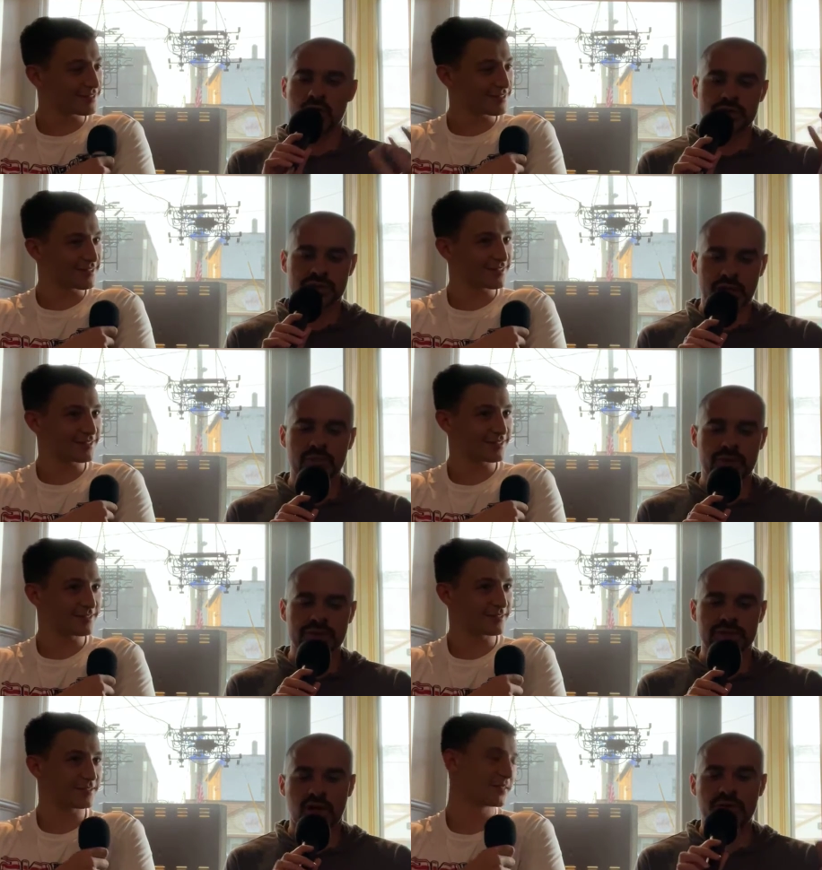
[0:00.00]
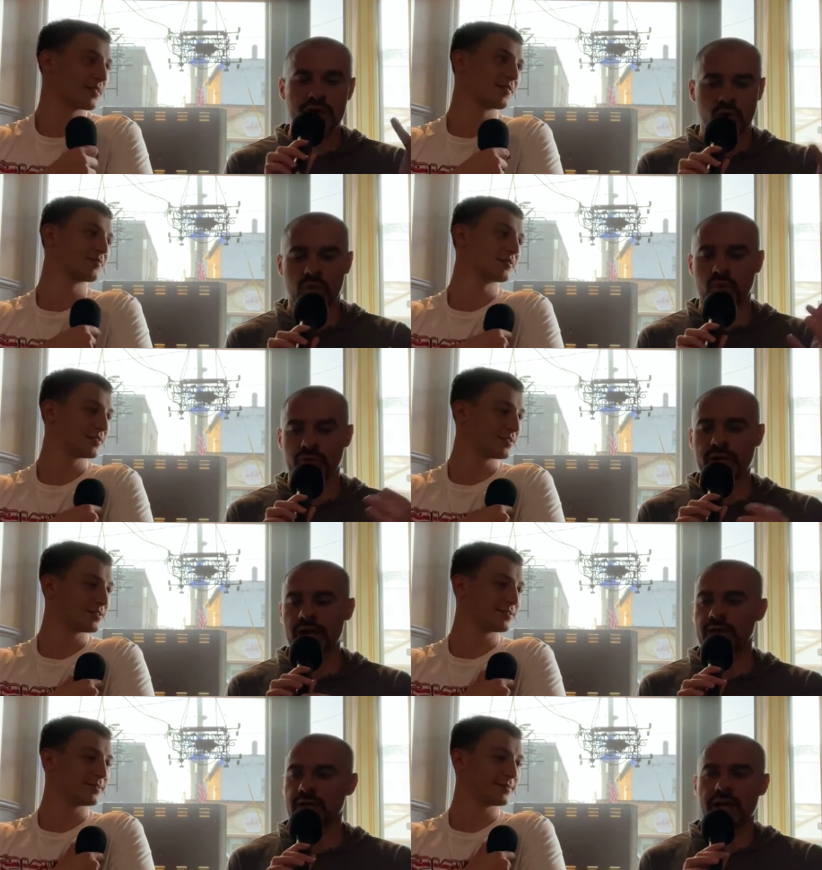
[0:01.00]
Speaker 1: no semblance of a normal
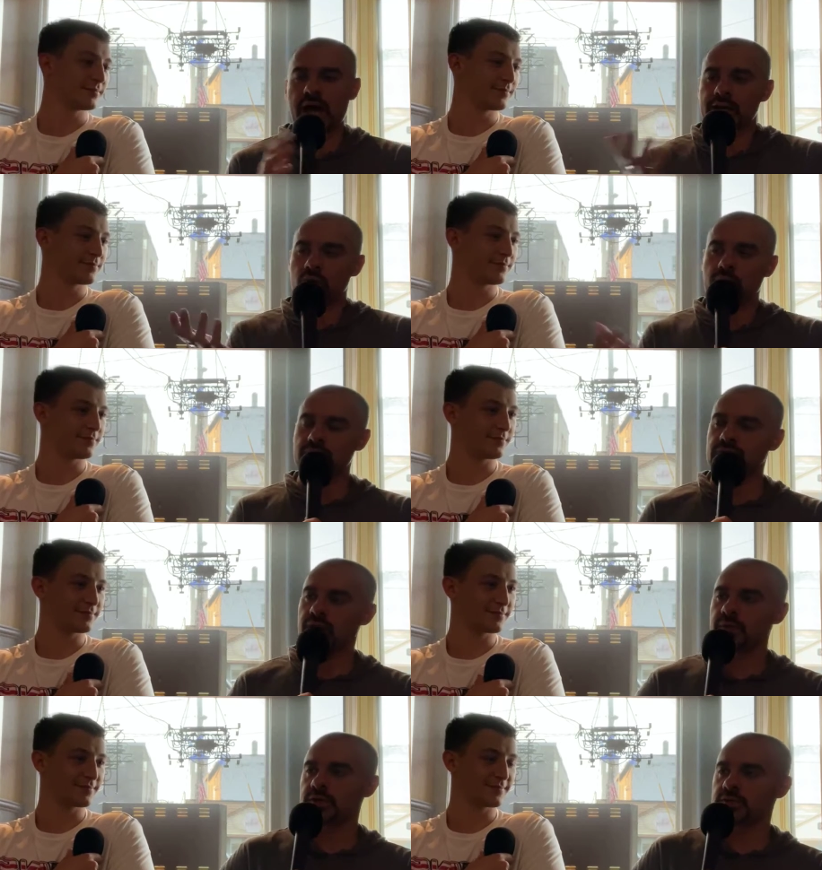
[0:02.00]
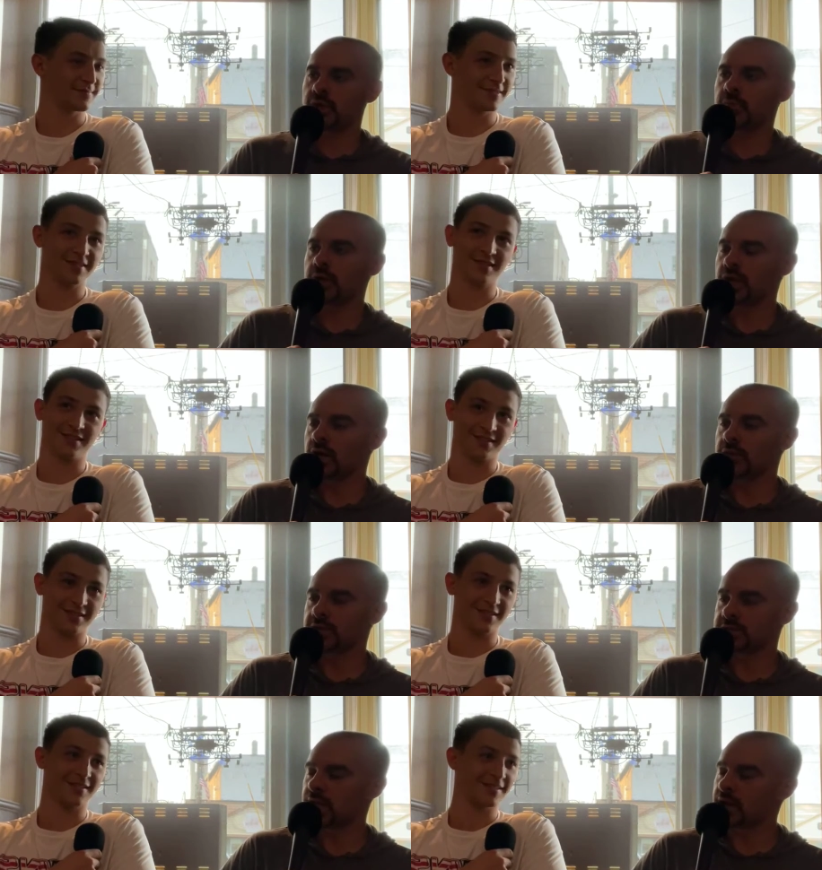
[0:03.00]
reality. How do you win a championship in a year
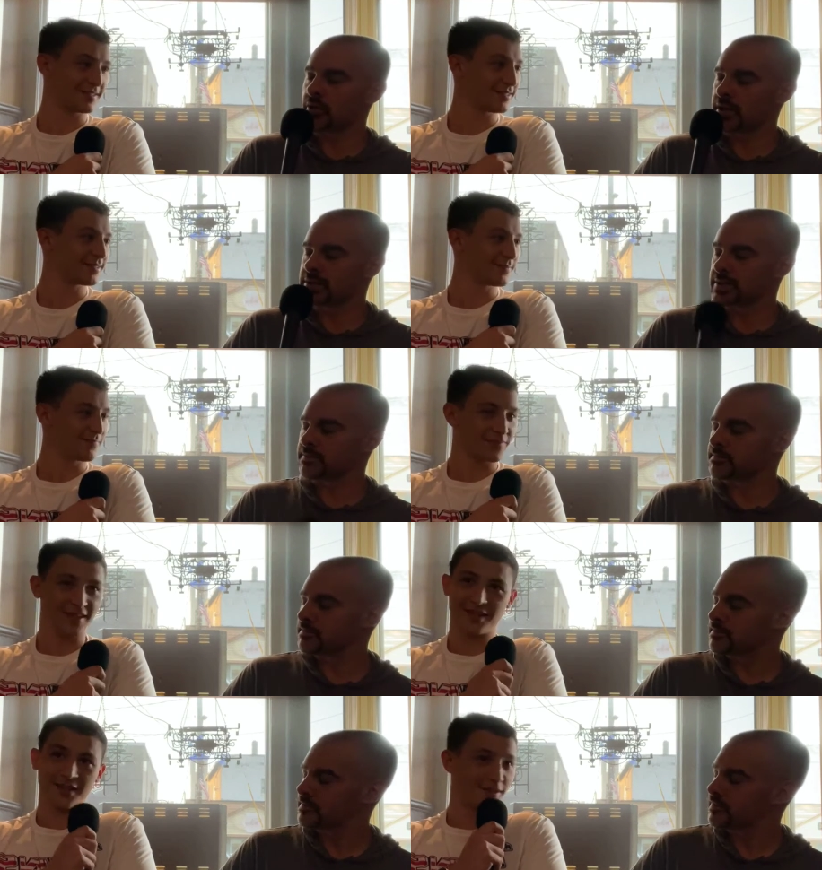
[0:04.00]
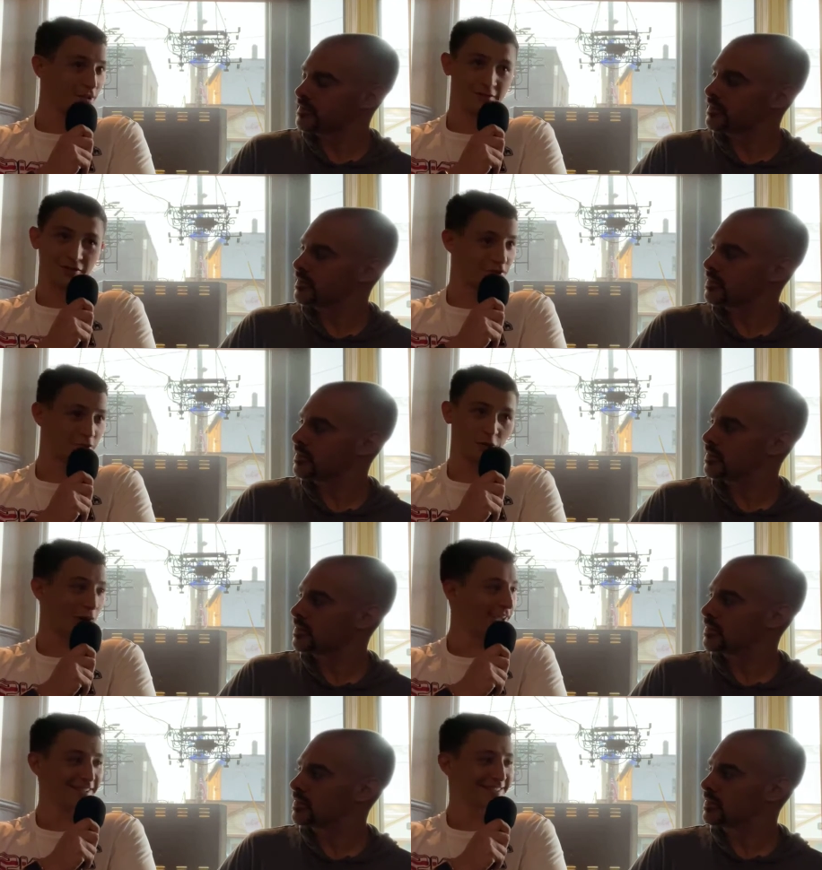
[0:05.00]
that's that crazy?
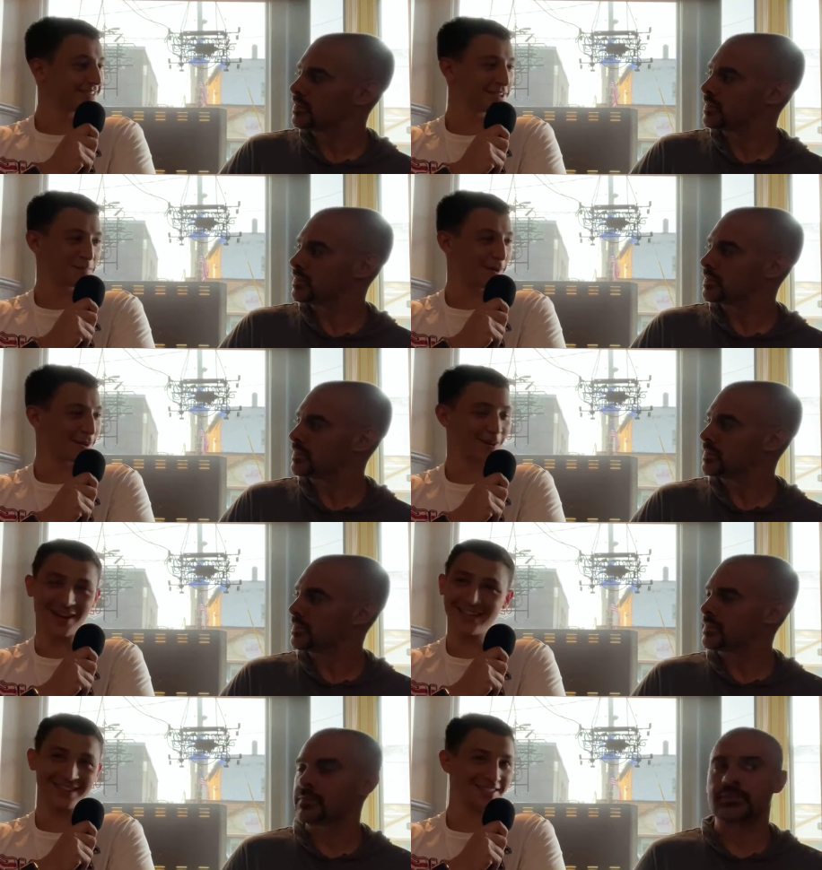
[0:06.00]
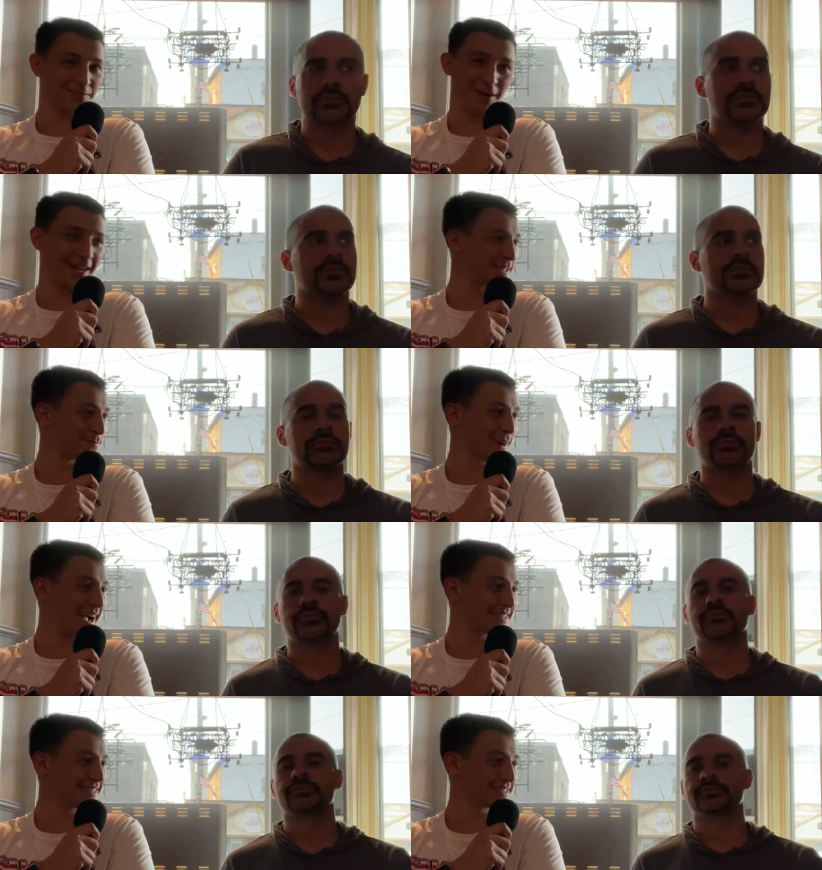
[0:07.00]
Speaker 2: grit, just pure grit, just bringing it to
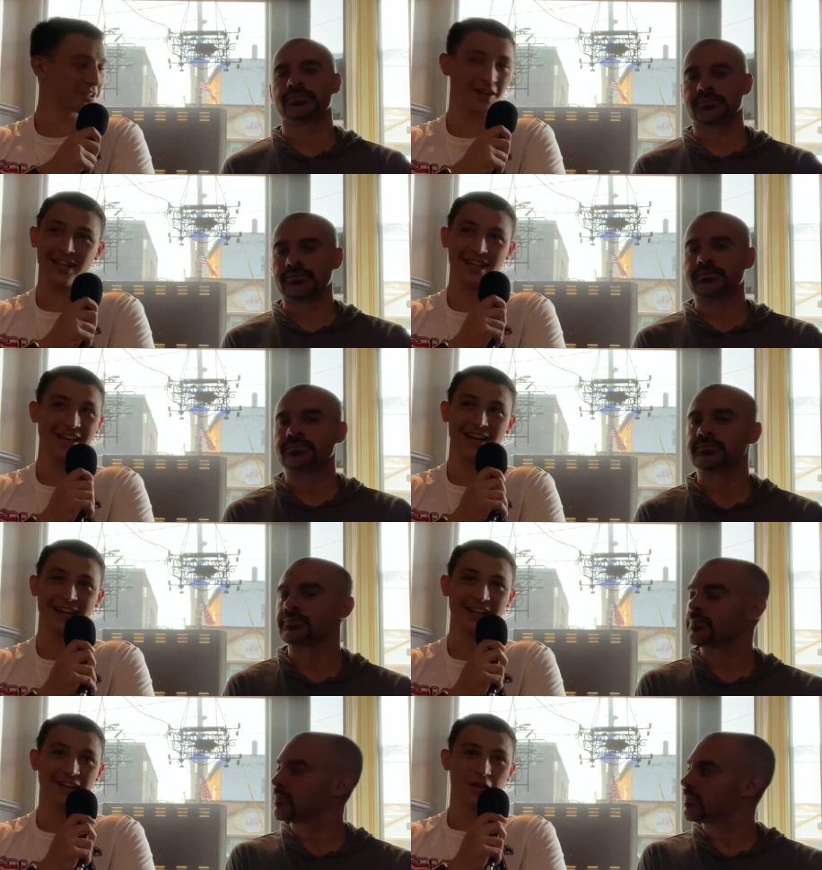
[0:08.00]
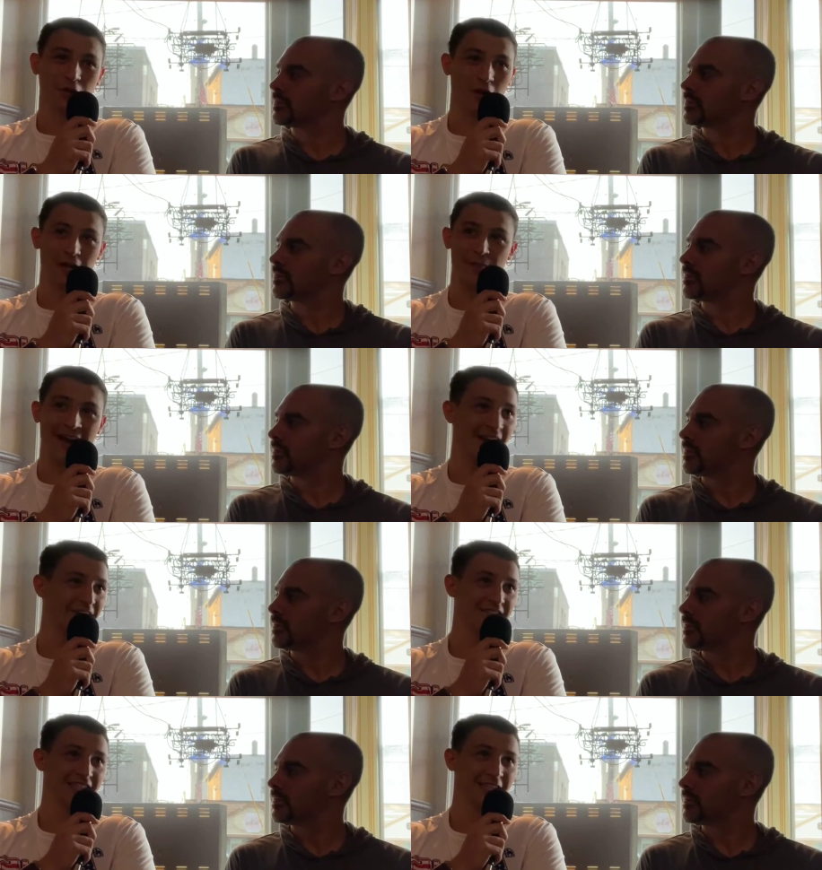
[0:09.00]
practice. Gritty, uh, gritty men on
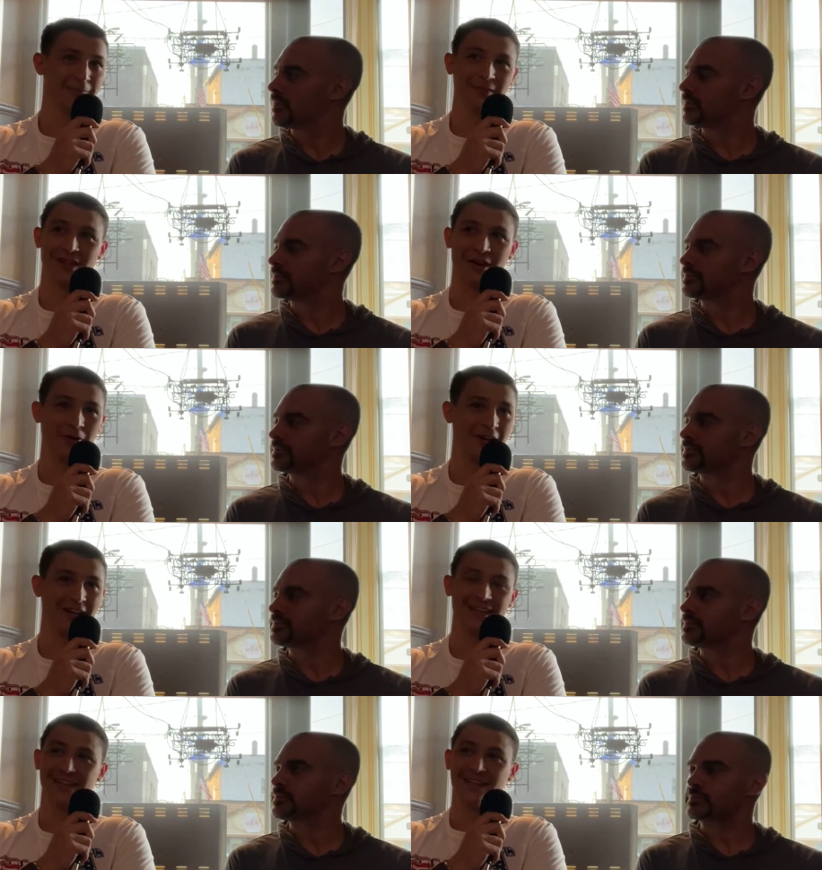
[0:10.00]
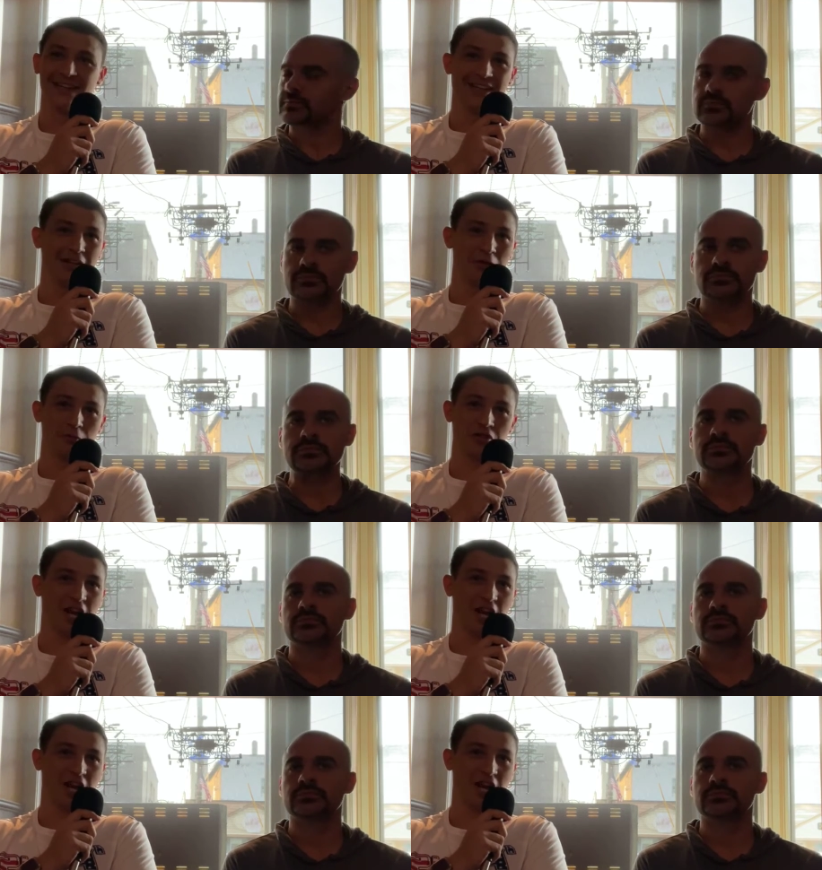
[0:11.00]
our team. You know, uh,